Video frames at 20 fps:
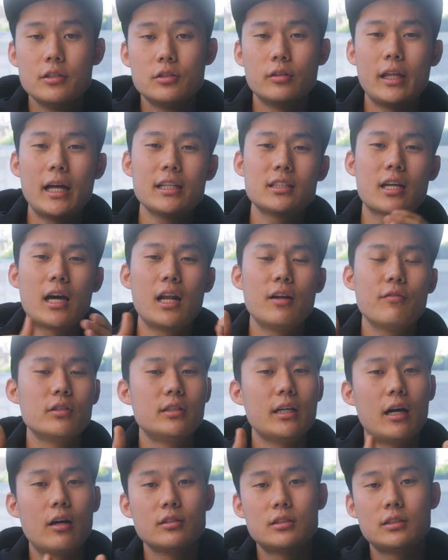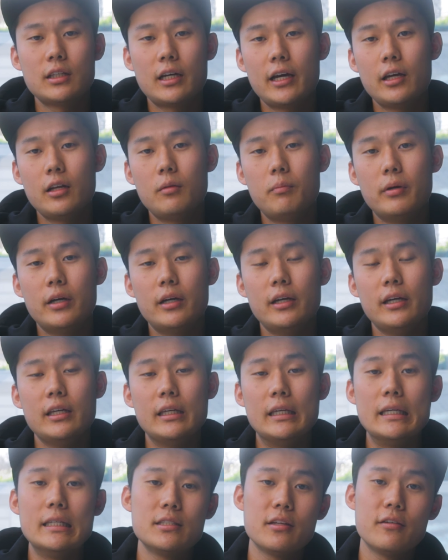So that's kind of a downside, but an
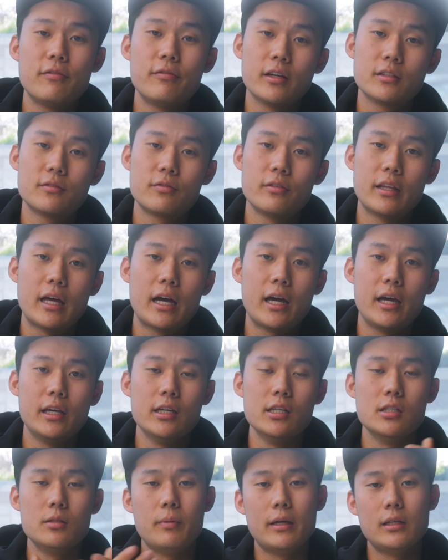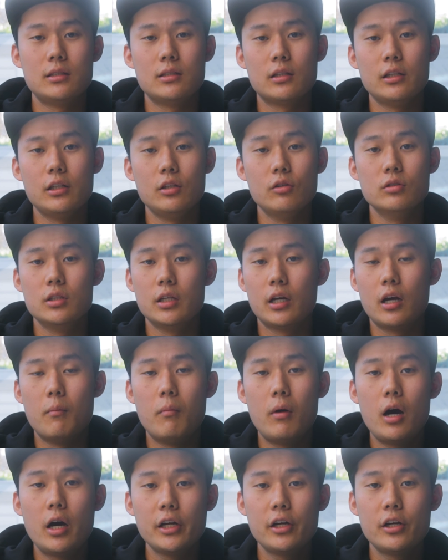easy fix for that is basically using a
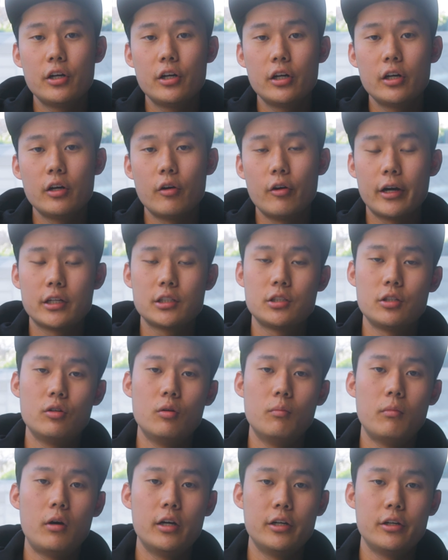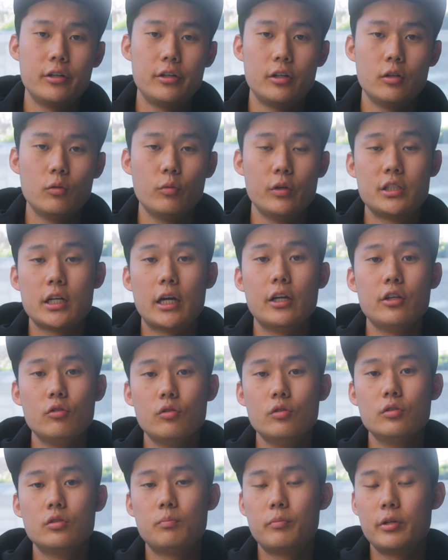monitor or external monitor, which I
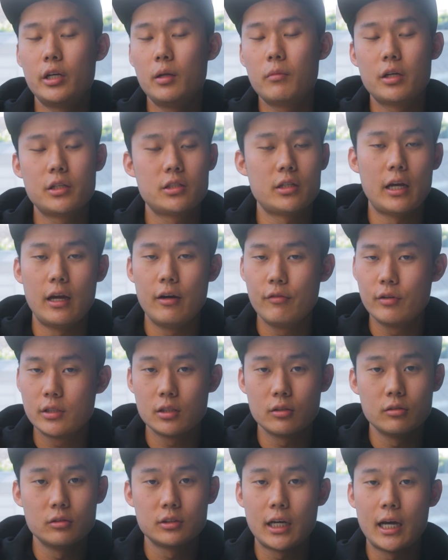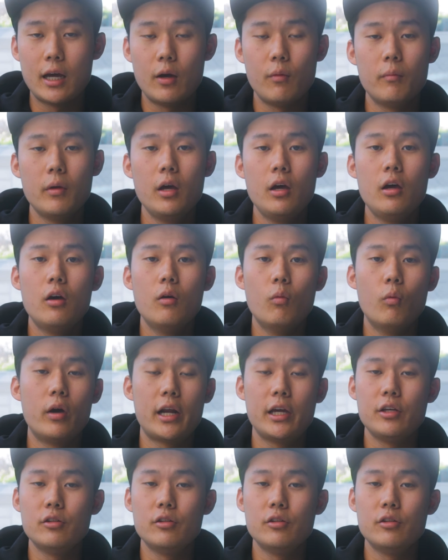use pretty much every single time when I